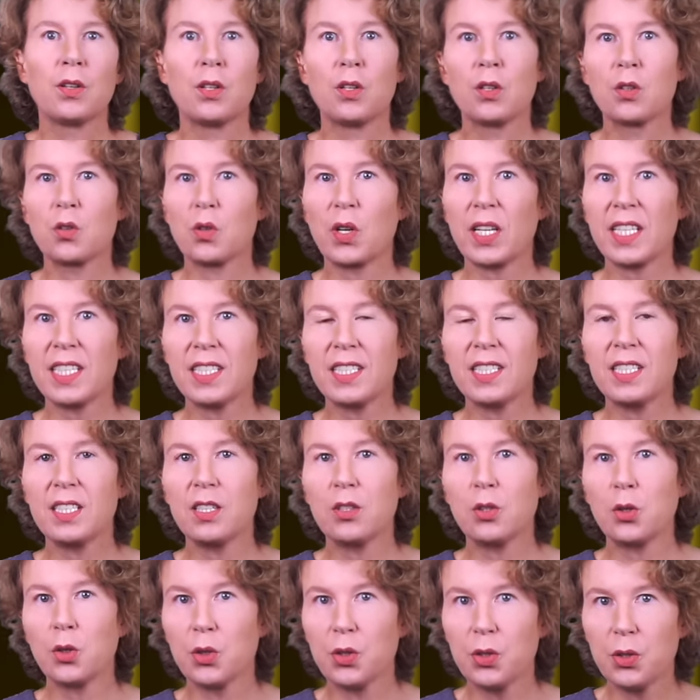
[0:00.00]
or right
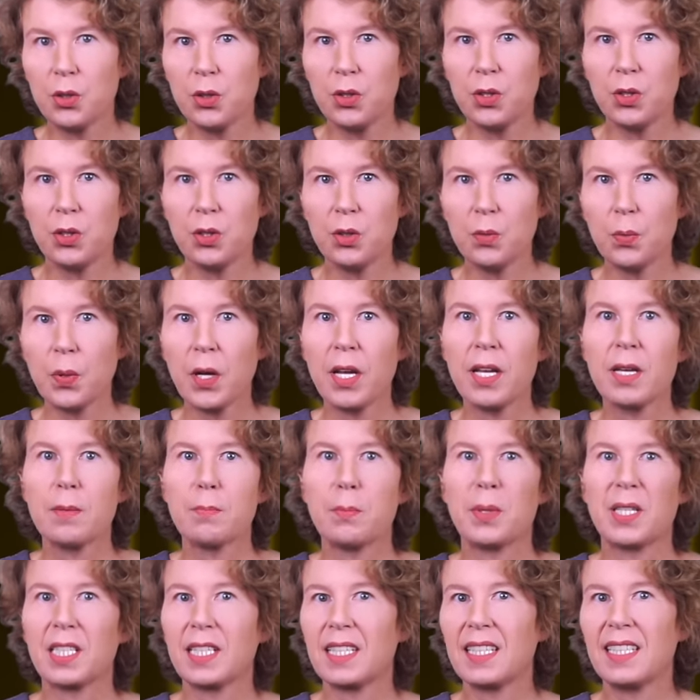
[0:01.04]
here on YouTube
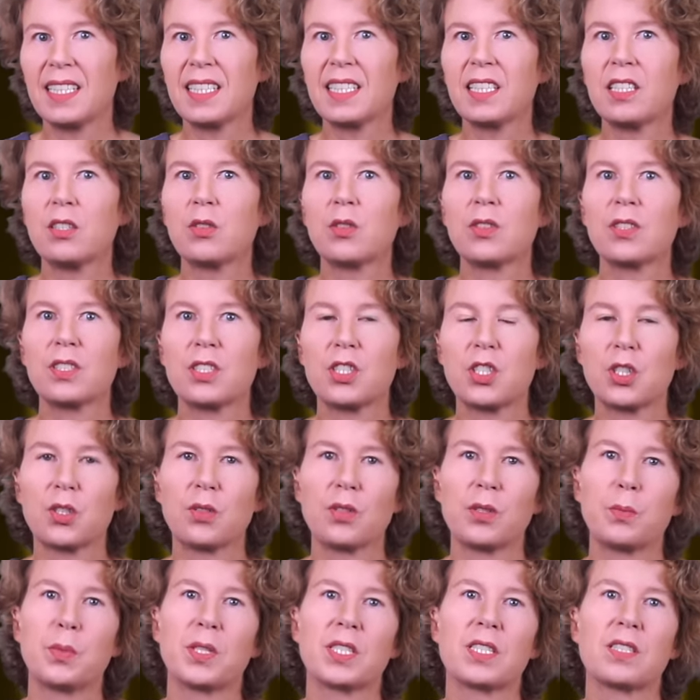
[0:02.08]
by clicking on the
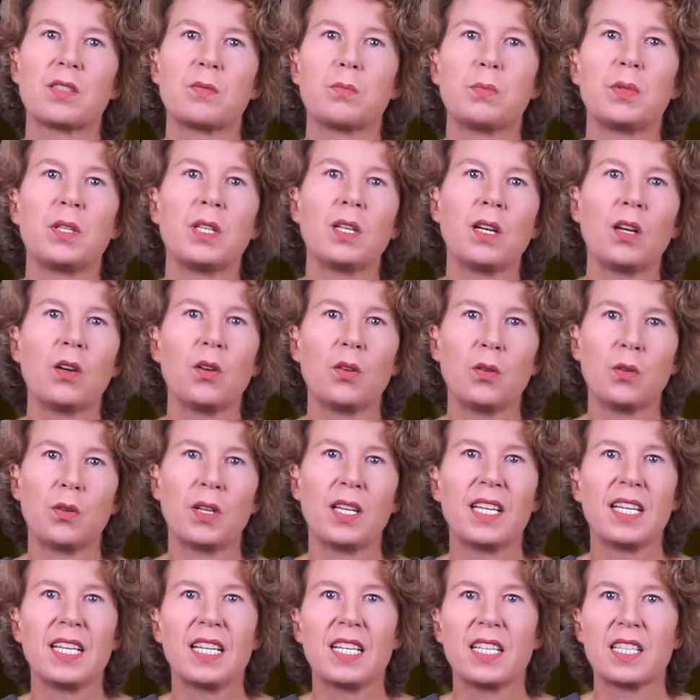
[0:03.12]
join button below.
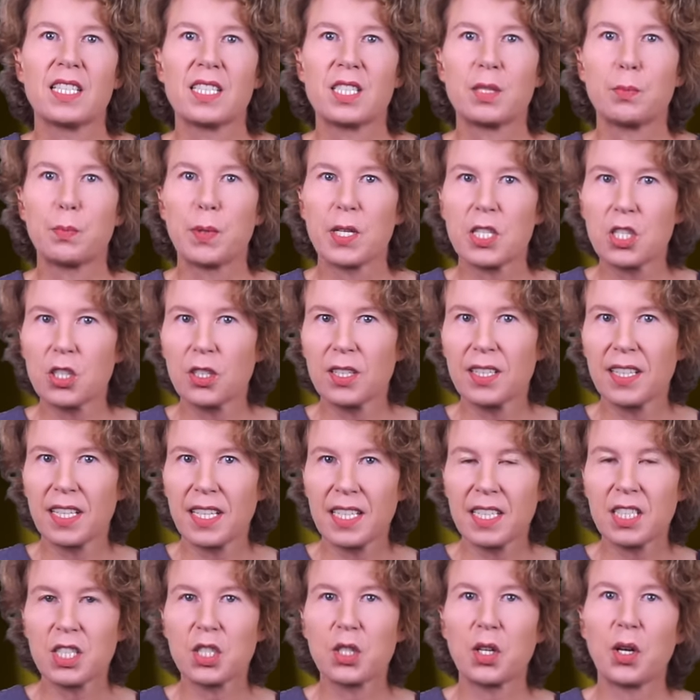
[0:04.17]
Special
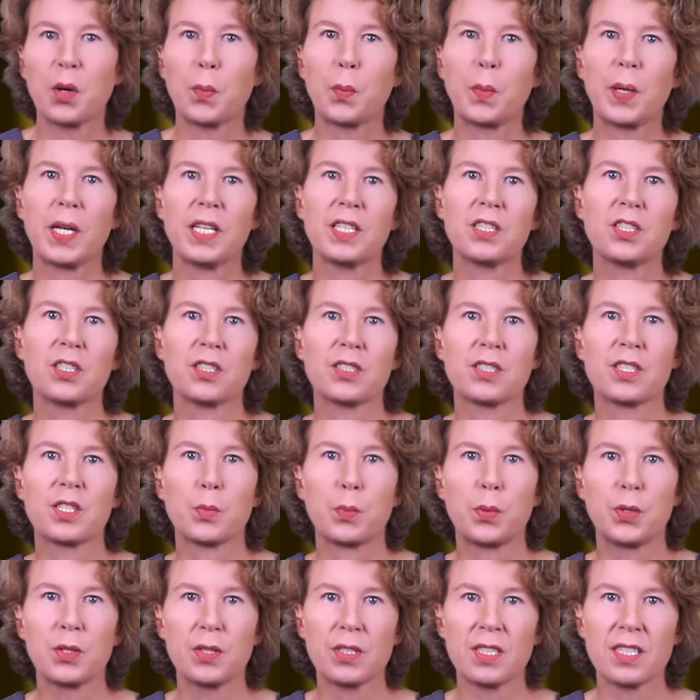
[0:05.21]
thanks to our Patreon
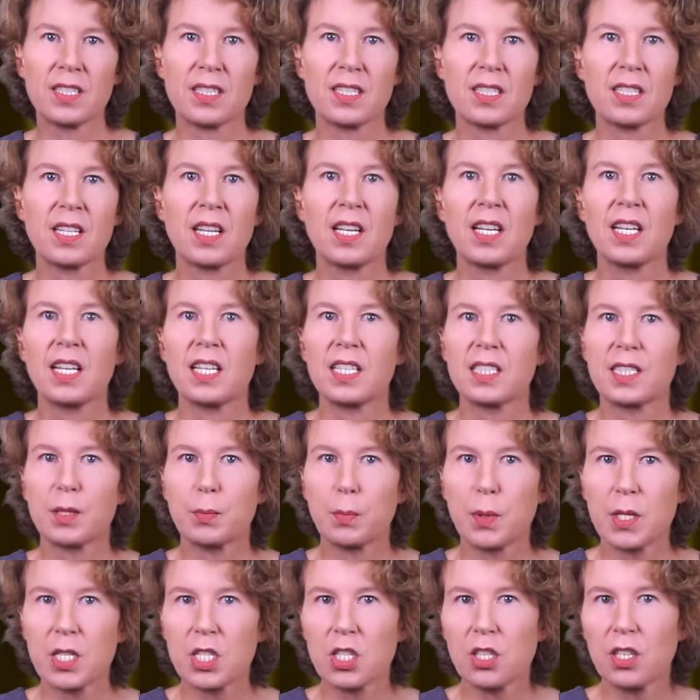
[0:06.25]
supporters,
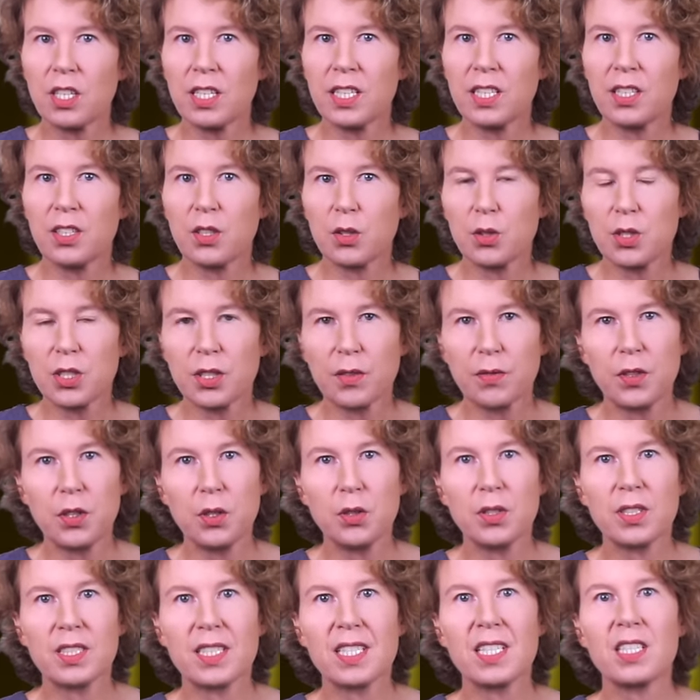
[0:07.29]
especially those of you
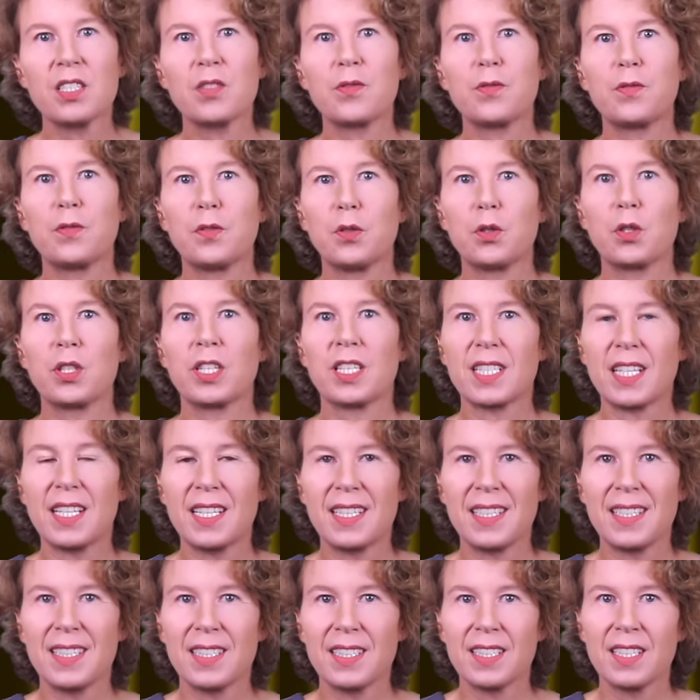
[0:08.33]
in Tier 4 and
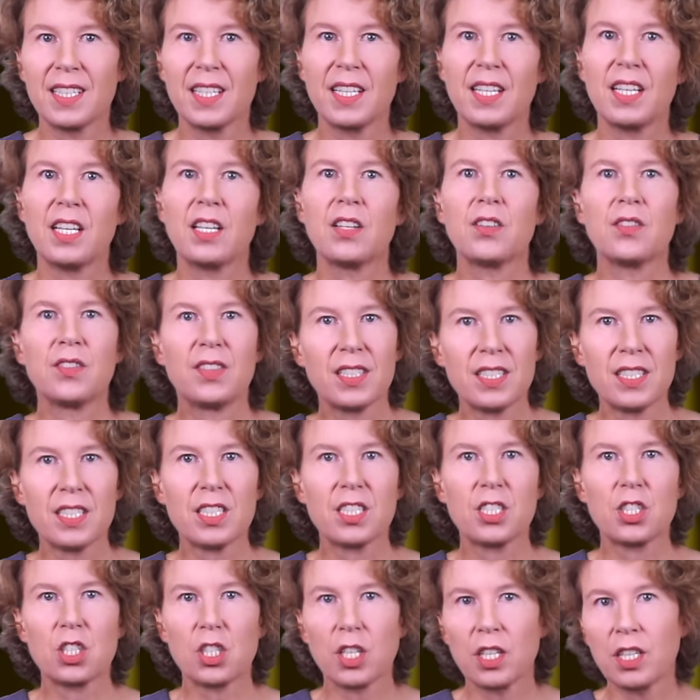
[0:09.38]
higher.
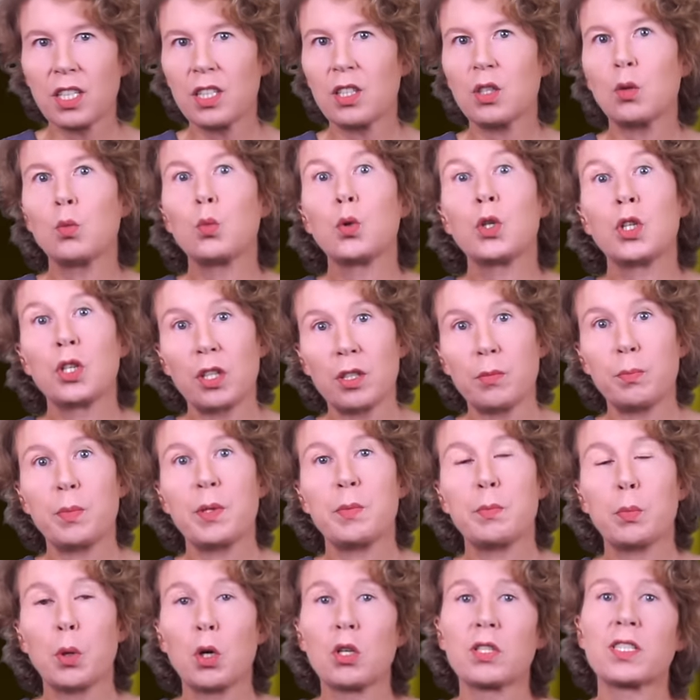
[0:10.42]
This channel would not be
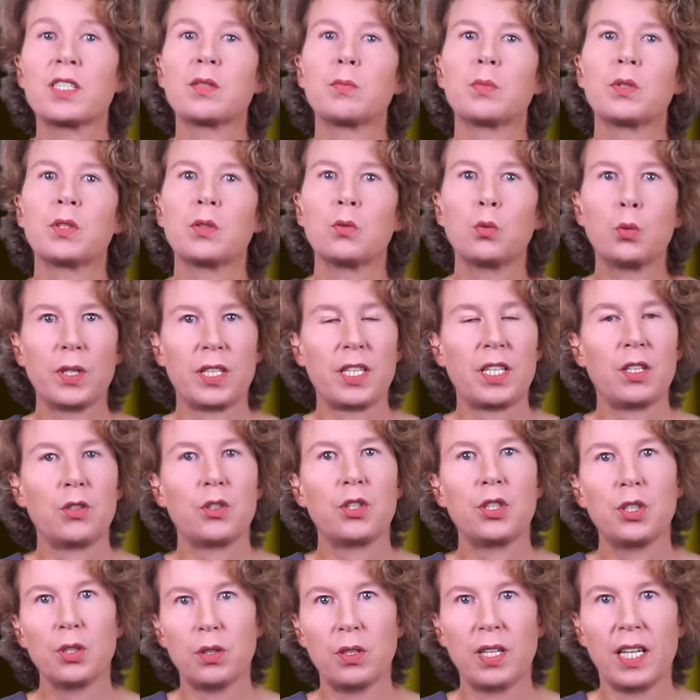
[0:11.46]
possible
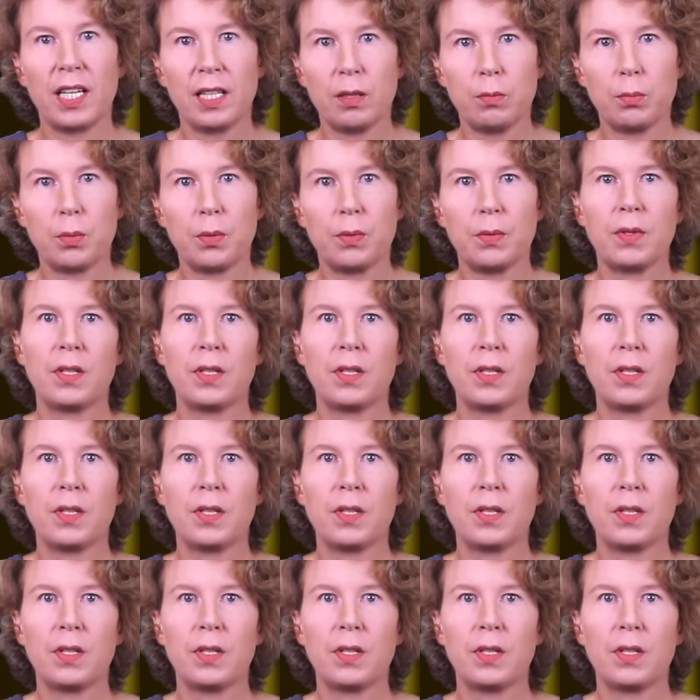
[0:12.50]
without your help.